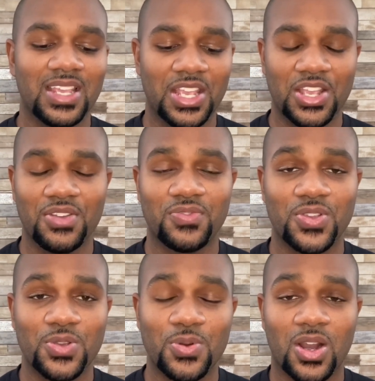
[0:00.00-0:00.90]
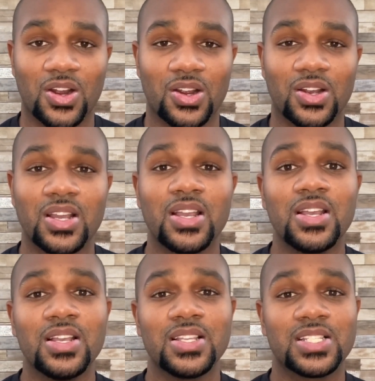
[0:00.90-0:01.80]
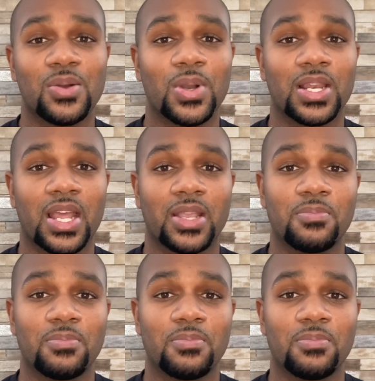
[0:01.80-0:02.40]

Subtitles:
if you are someone like